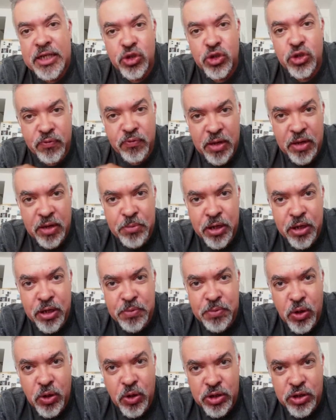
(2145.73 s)
November
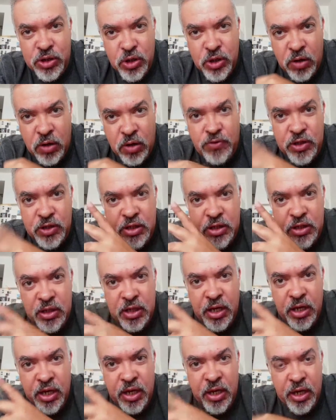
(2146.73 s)
because of the
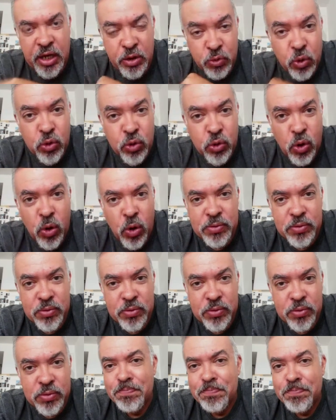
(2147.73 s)
uh, Eurocon,
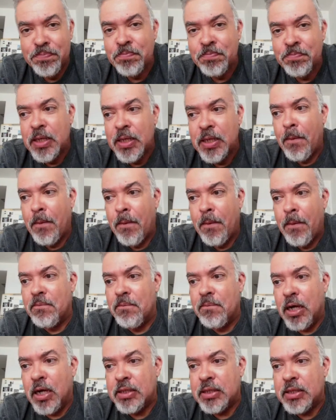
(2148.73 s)

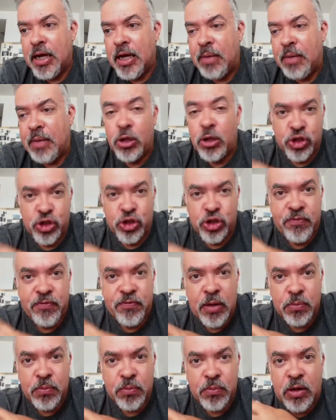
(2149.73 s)
but I, am not sure if, i
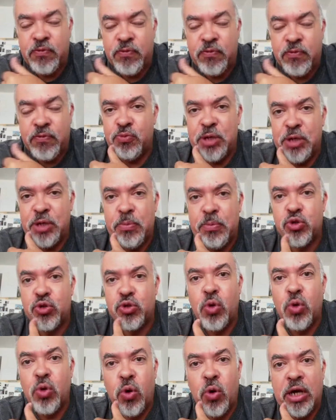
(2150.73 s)
will be able to
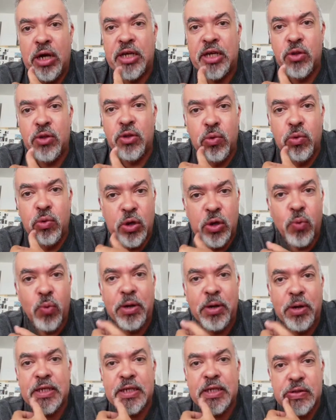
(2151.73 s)
go. I can only hope
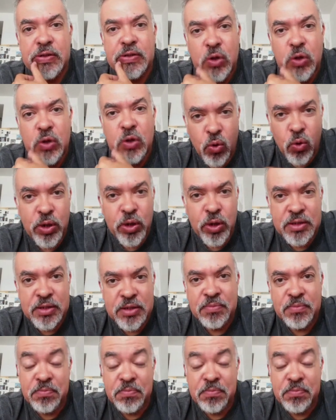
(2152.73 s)
I can go
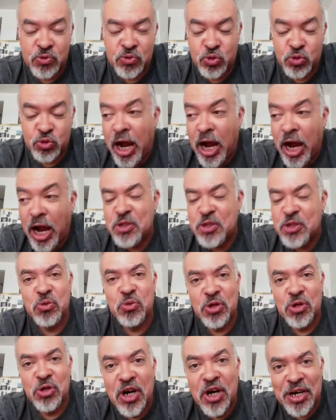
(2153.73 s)
and try
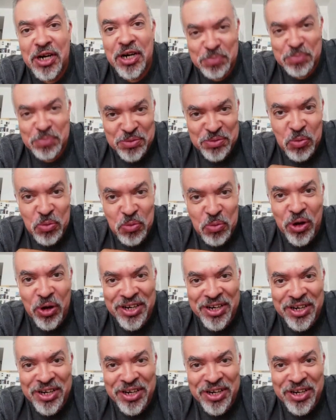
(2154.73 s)
to learn a bit more